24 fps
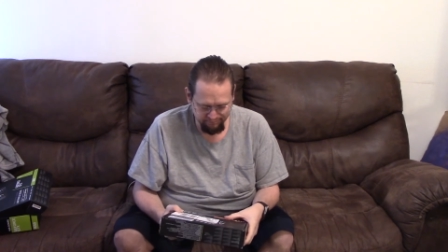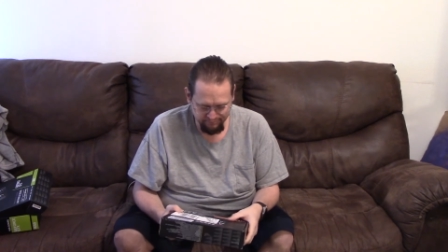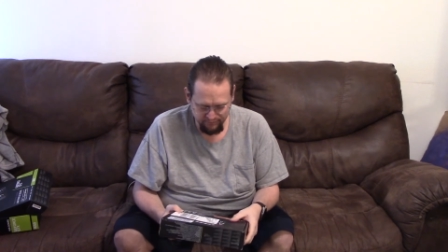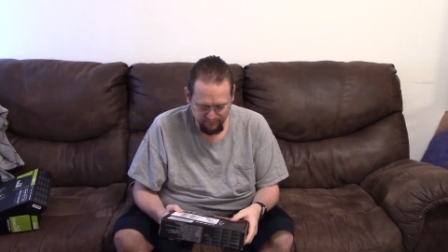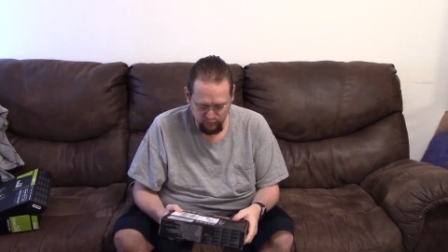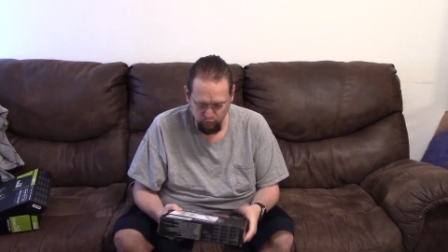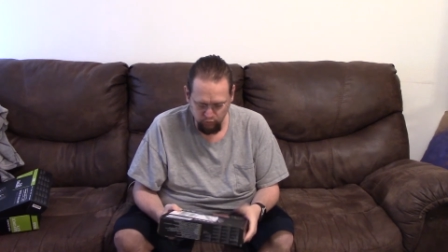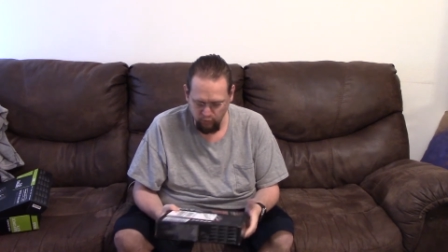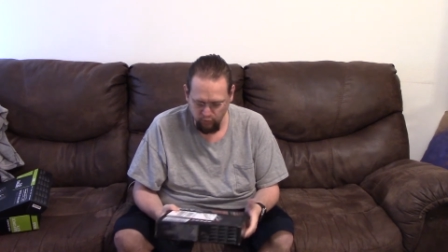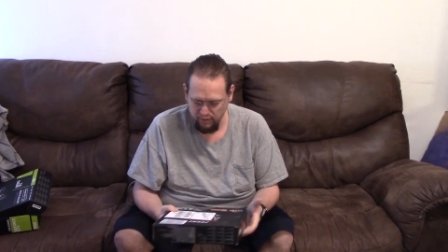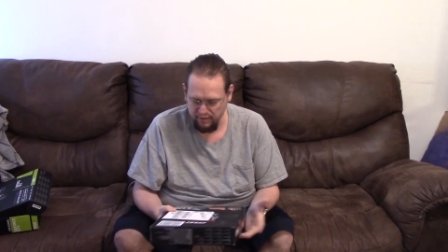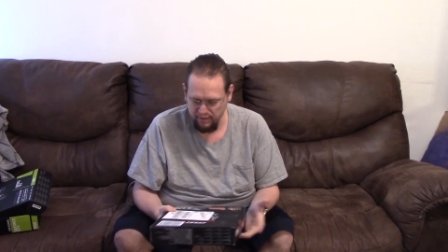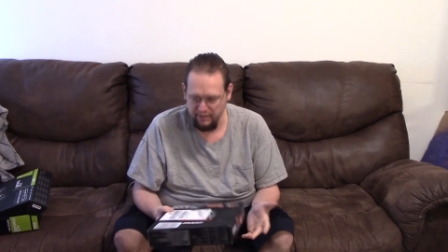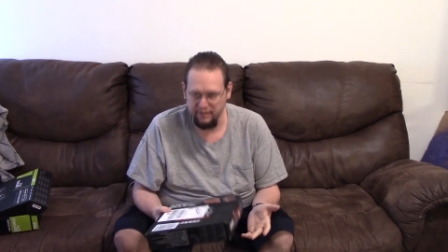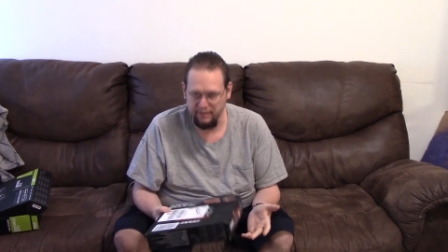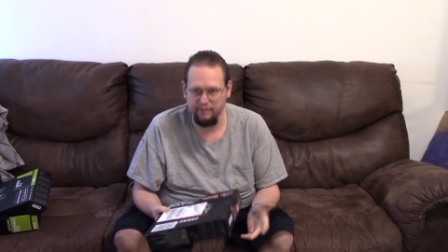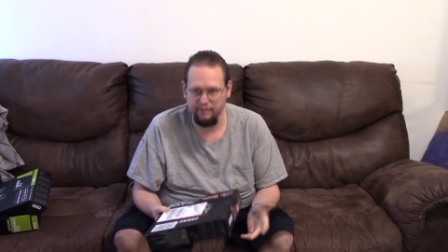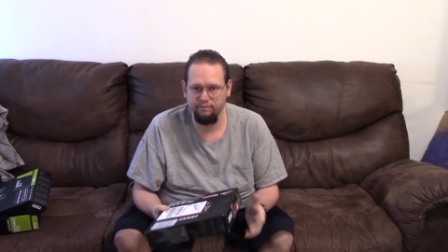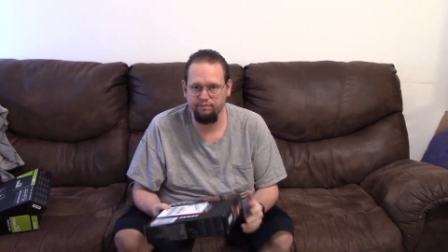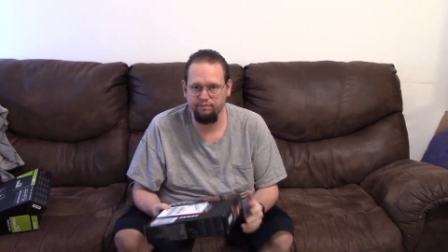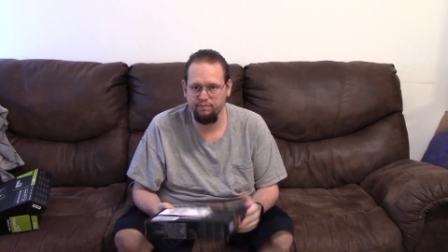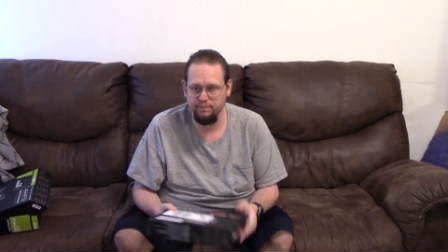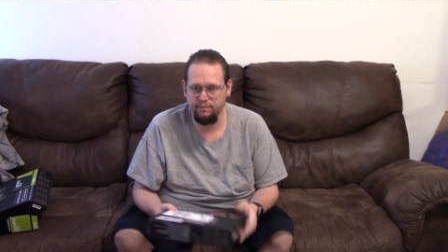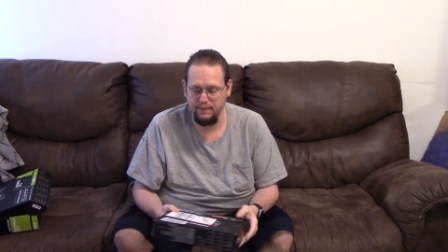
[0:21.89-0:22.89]
it's one of the
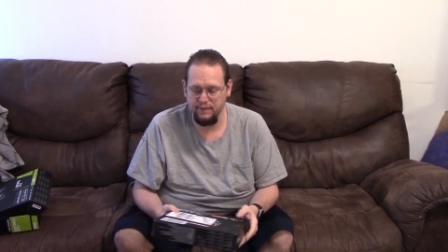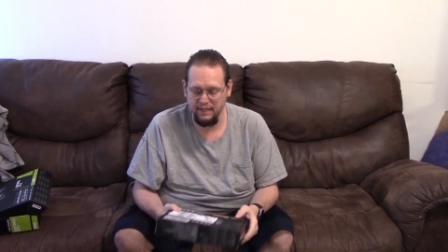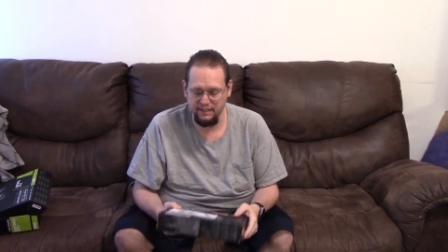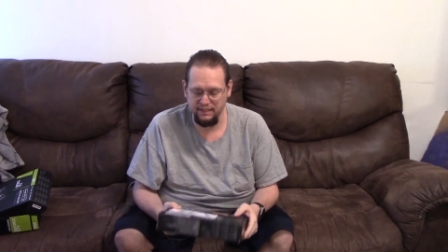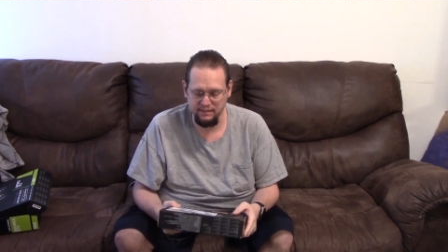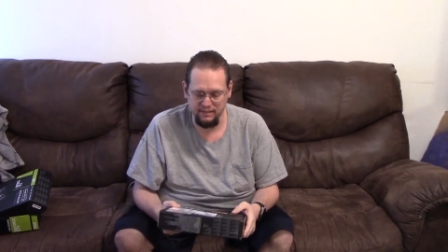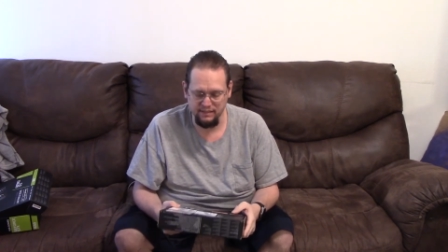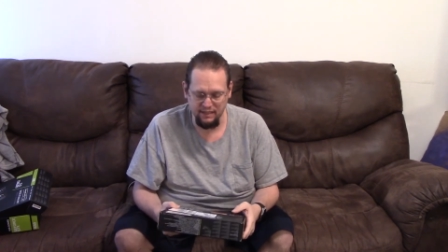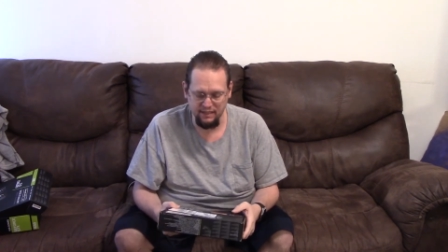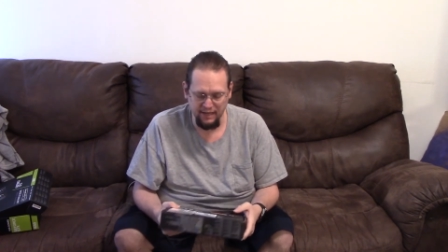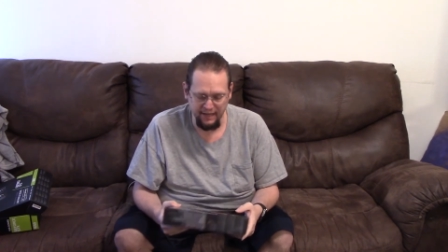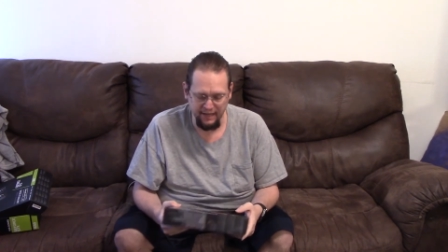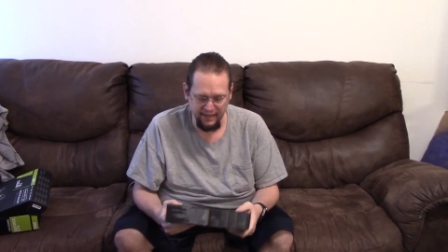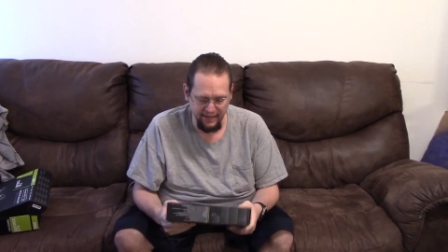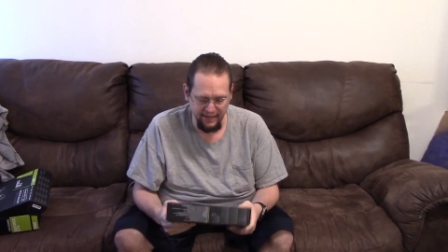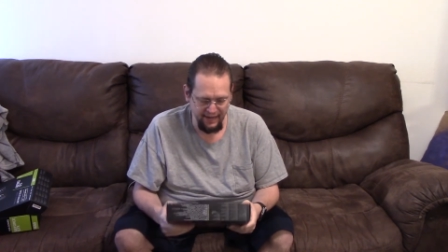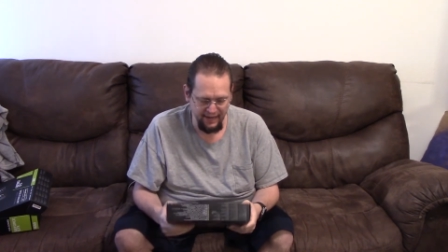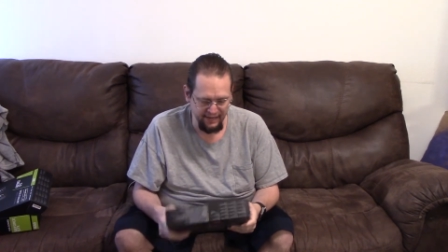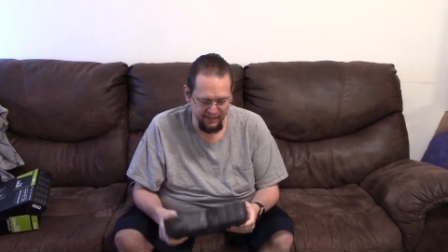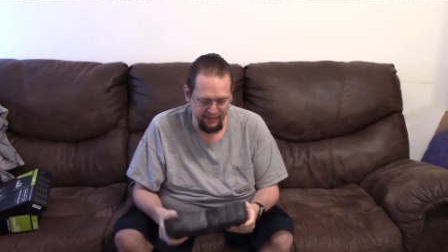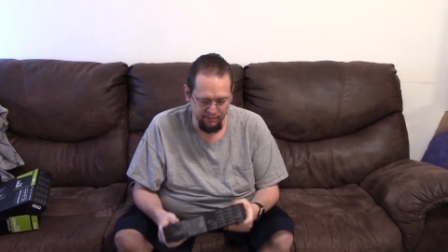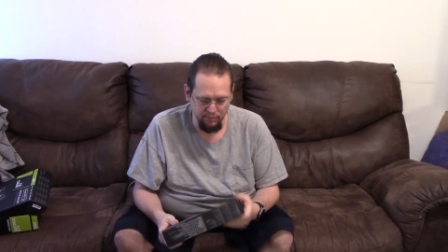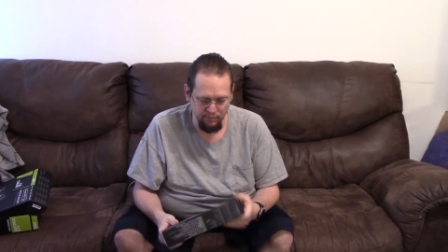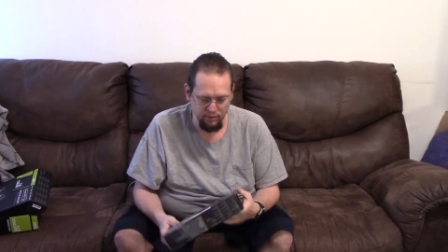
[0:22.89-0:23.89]
things that I
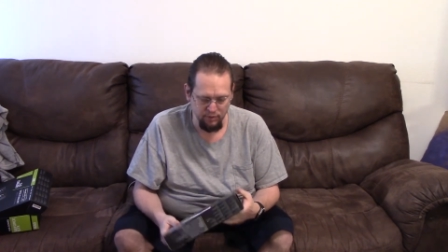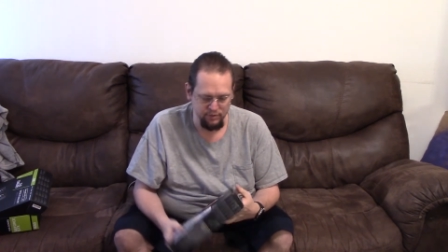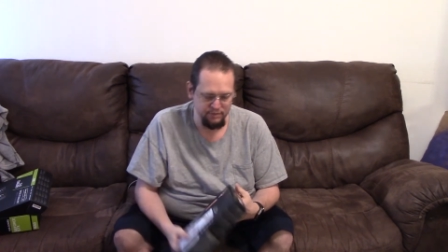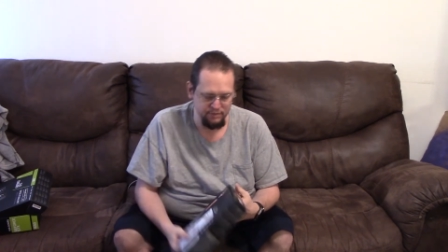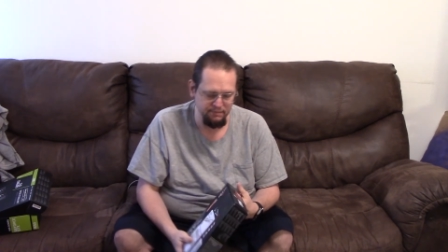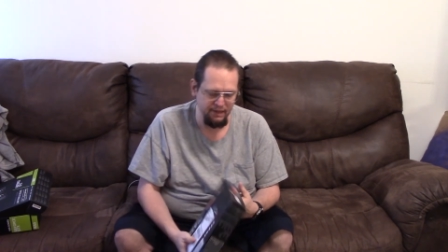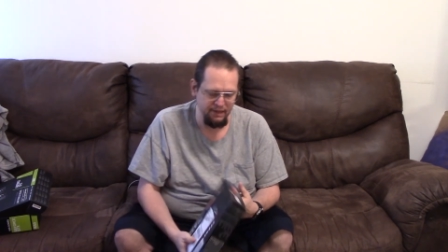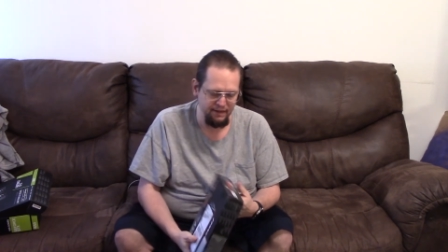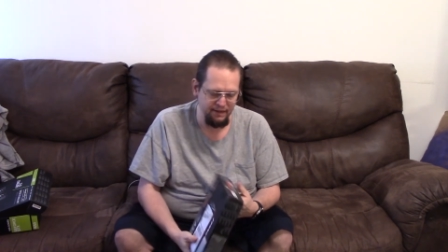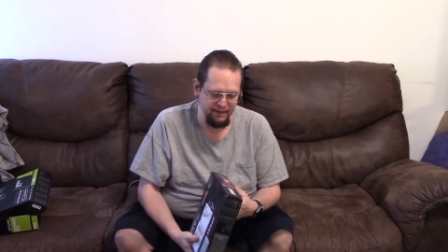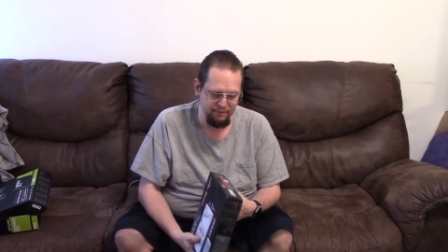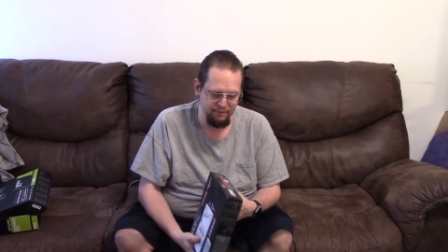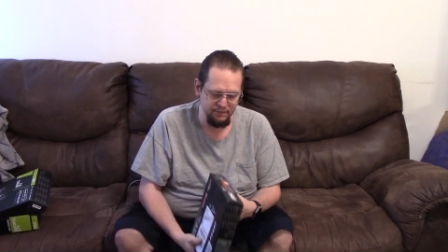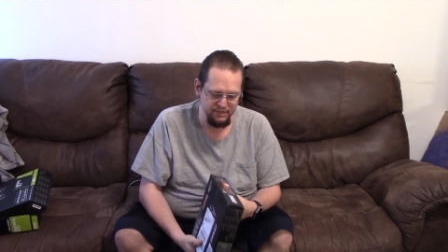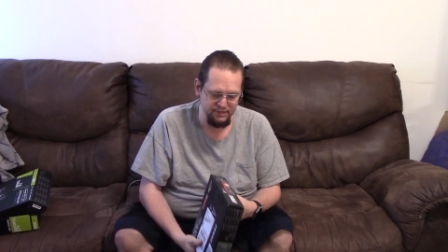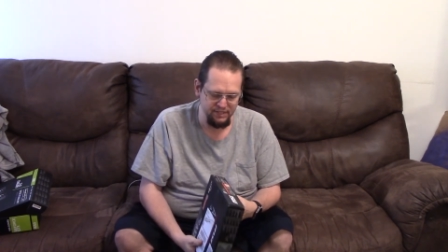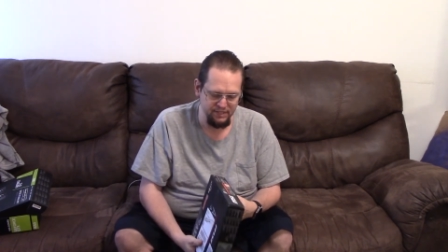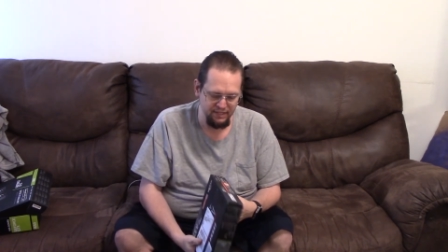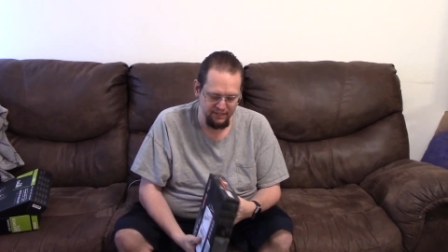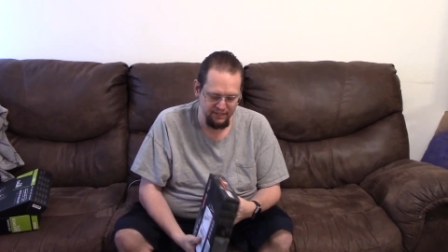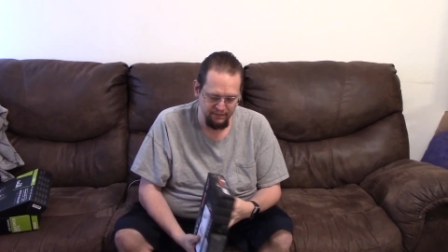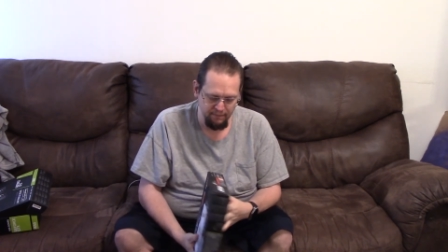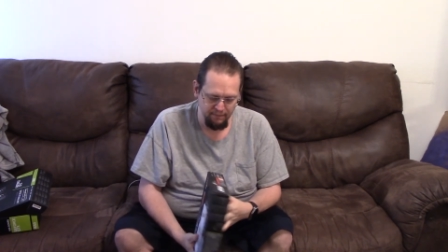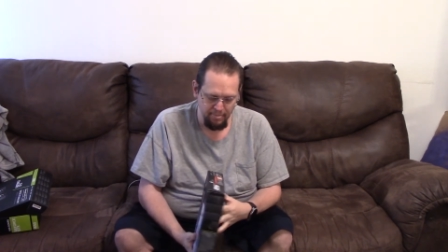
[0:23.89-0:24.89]
hate the most about
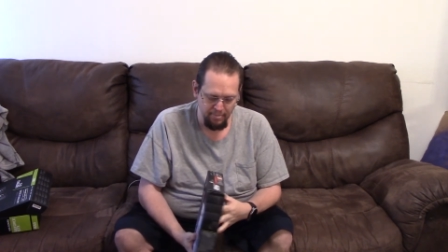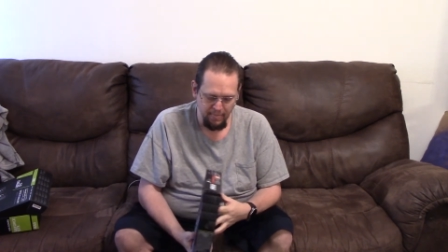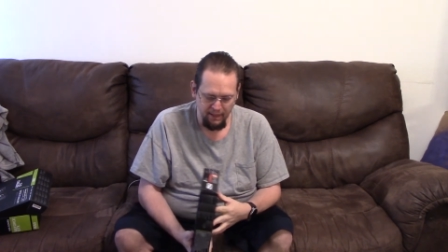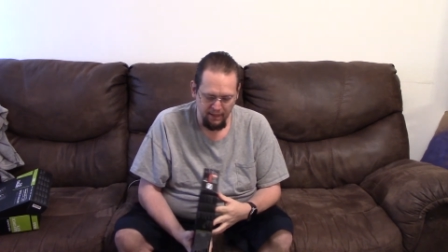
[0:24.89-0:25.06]
Amazon.